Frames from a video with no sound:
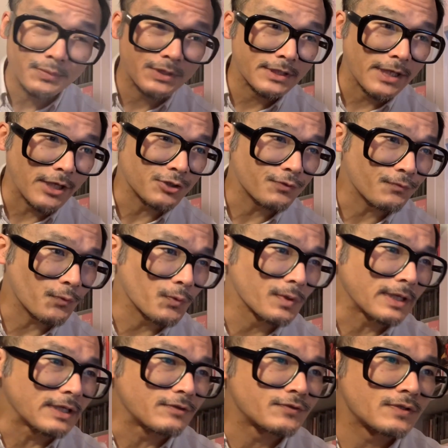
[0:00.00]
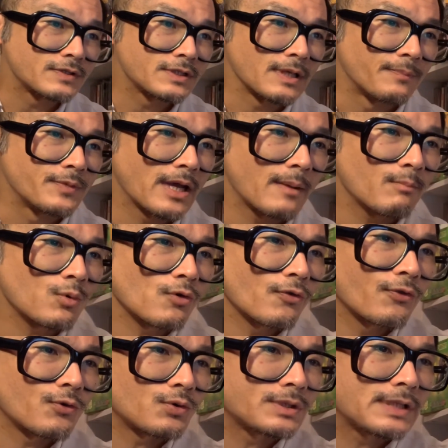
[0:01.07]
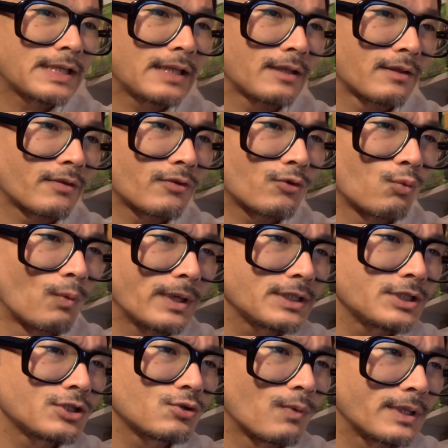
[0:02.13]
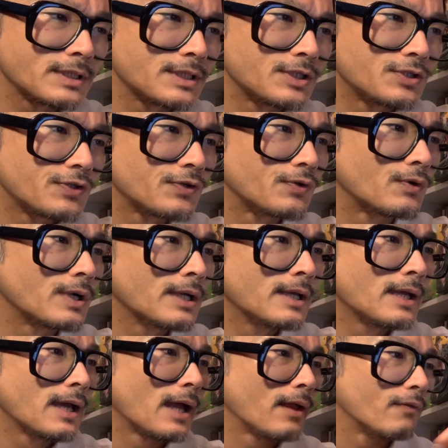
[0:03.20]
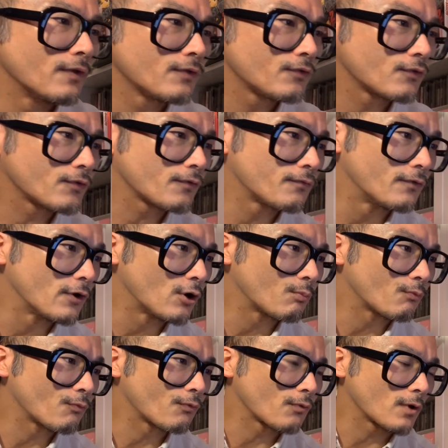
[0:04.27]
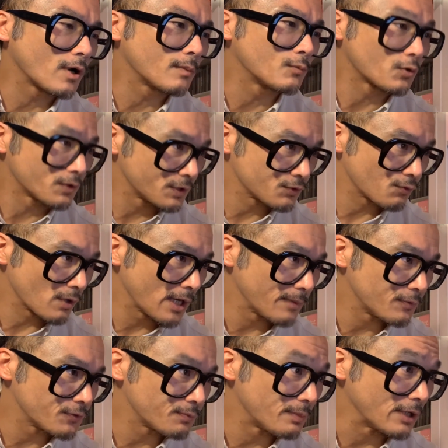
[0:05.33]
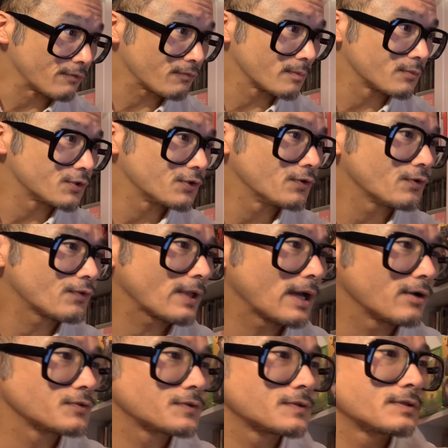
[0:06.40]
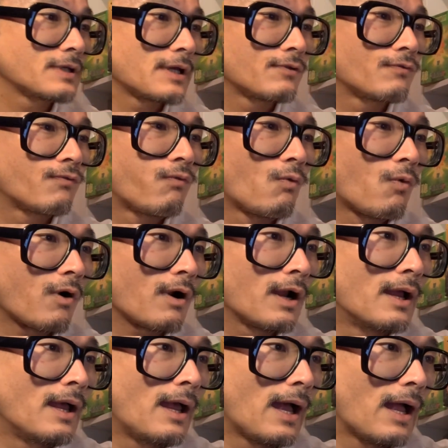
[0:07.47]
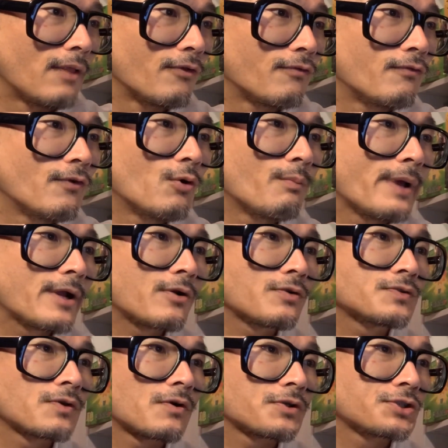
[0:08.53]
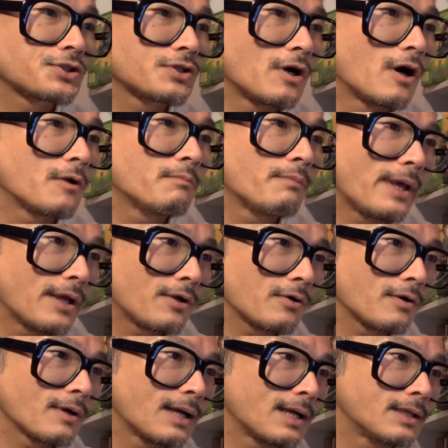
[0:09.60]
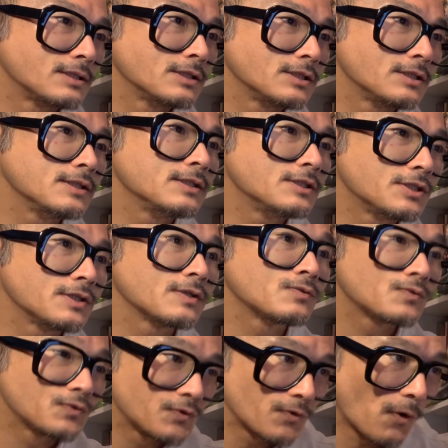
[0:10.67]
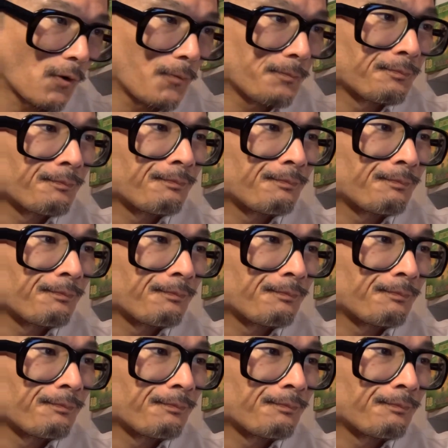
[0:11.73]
scheduled for release September 13th, 2022. And this is a film from, or described as being from 2004. And the filmmakers are Sean Baker and Xi Qing Tso.